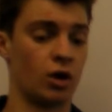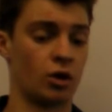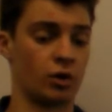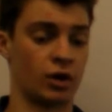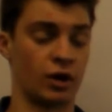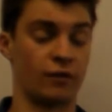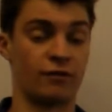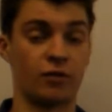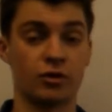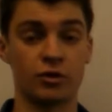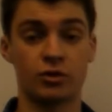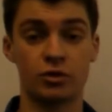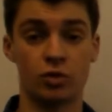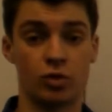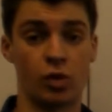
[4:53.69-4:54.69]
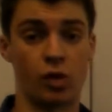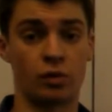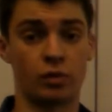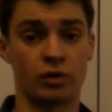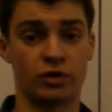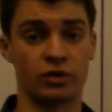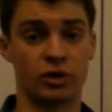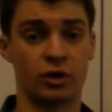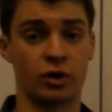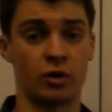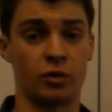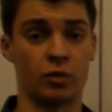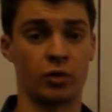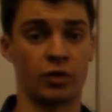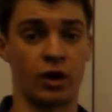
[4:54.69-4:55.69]
Okay, first I'm going to start
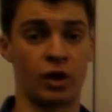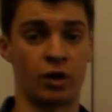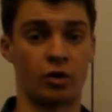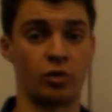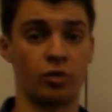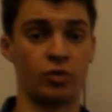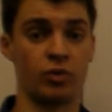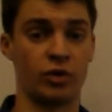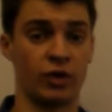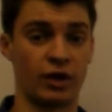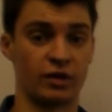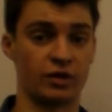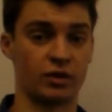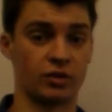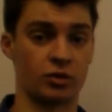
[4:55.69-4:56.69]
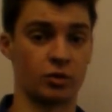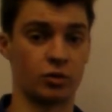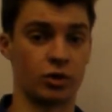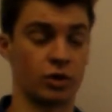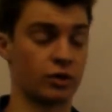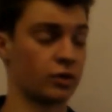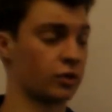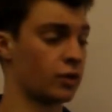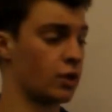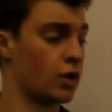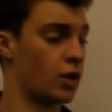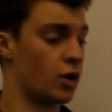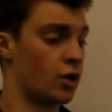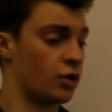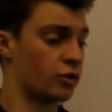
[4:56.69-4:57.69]
out with how the light sensor works.
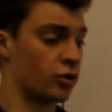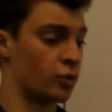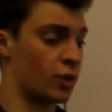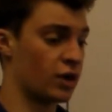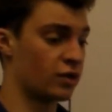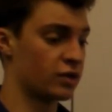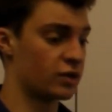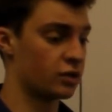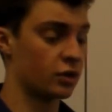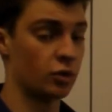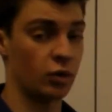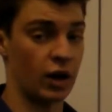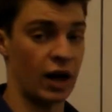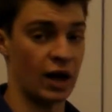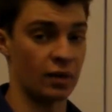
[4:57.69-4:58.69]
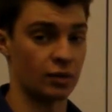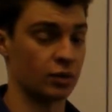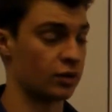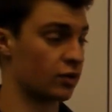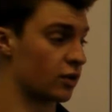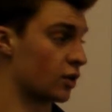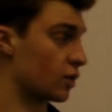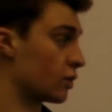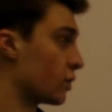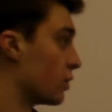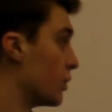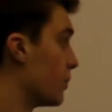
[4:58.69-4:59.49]
So basically what happens is